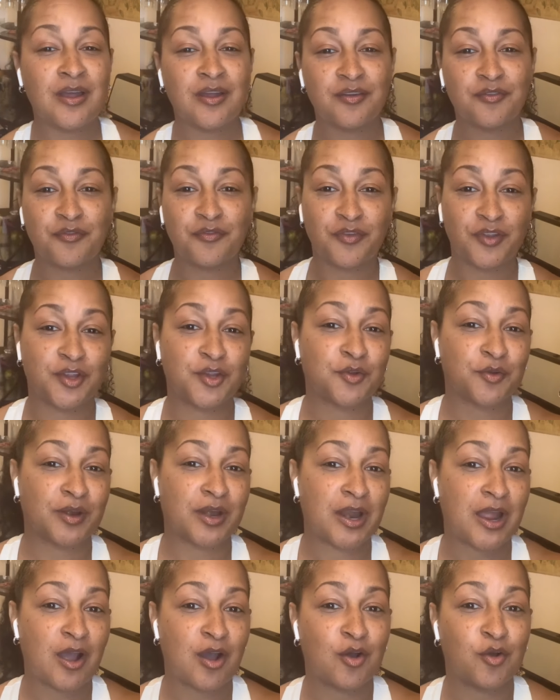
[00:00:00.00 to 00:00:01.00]
figuring
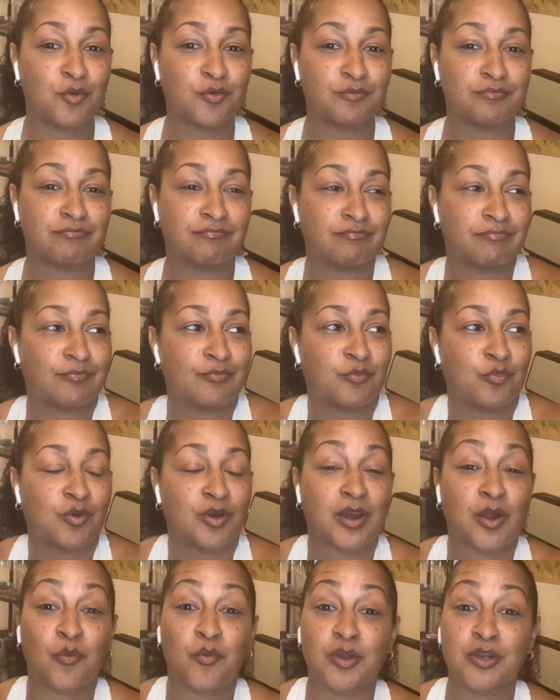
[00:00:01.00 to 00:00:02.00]
out what
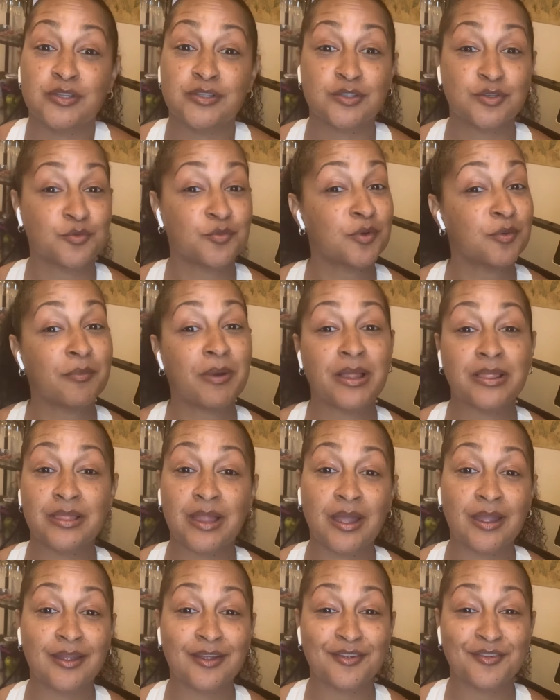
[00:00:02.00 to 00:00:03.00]
I want to do with my
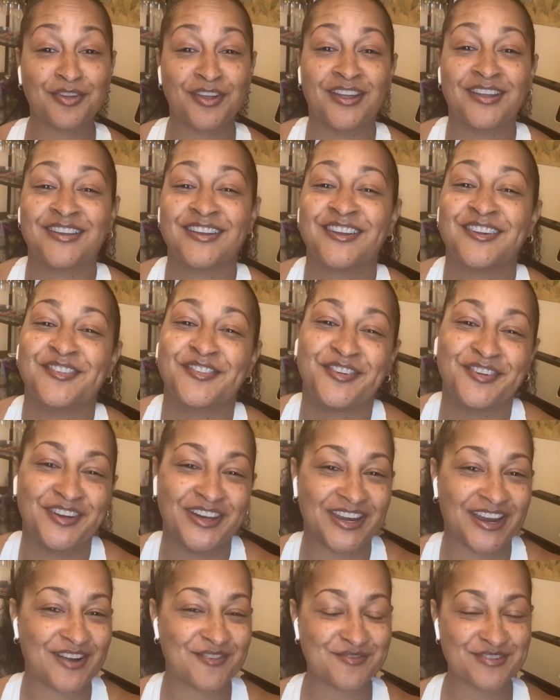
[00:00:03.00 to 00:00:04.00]
life, what
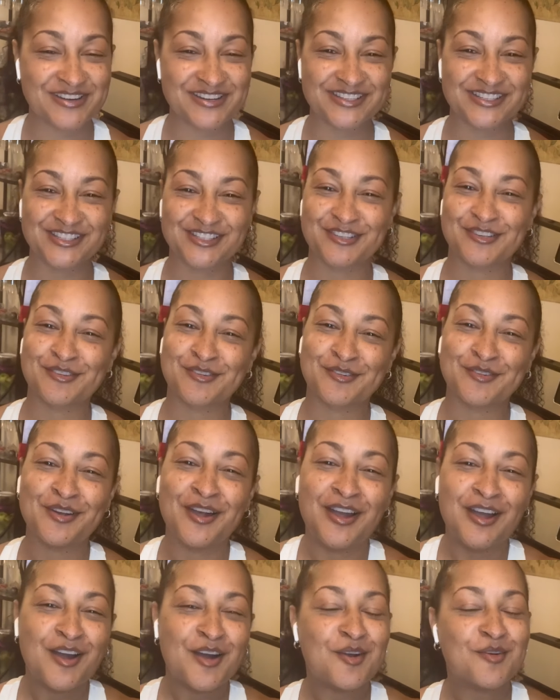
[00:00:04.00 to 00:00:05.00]
I want to do
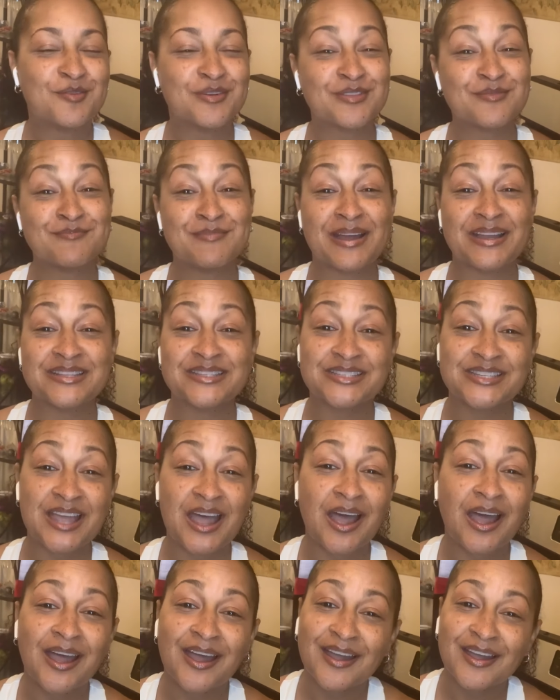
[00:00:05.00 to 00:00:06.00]
with my
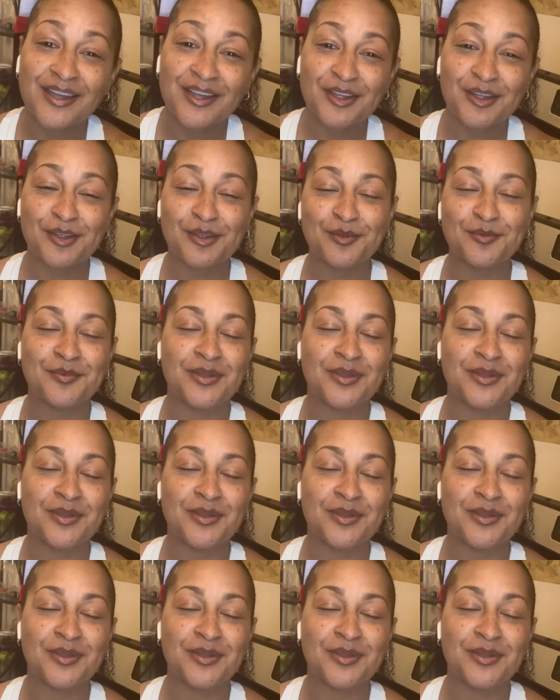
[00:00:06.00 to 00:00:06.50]
time.